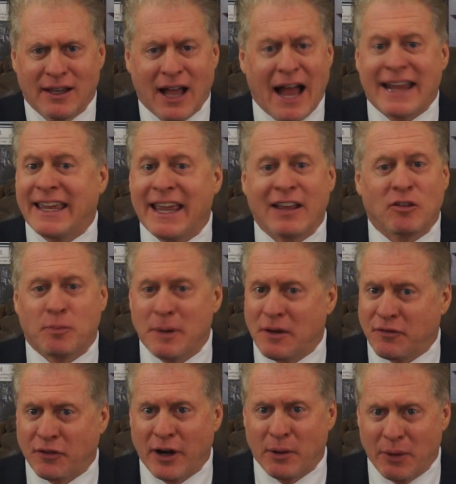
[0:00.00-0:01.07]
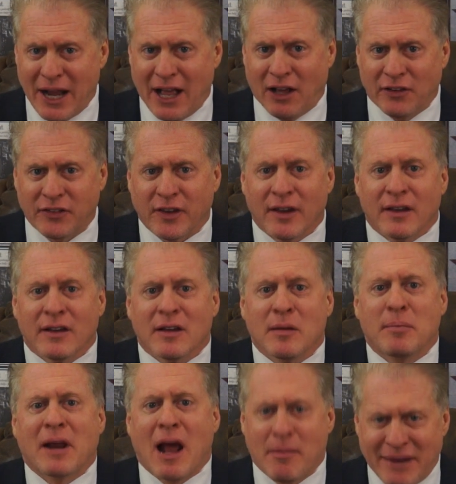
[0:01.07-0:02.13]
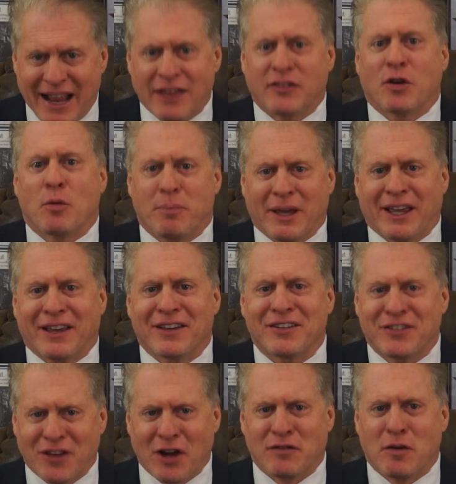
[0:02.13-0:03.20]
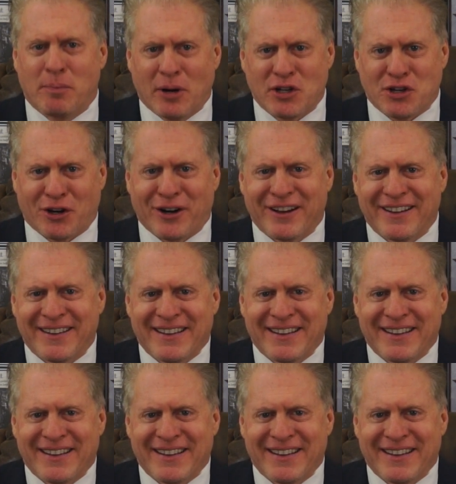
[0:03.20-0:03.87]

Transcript: I can't speak for anyone else, but I'm an SOB, son of a butcher.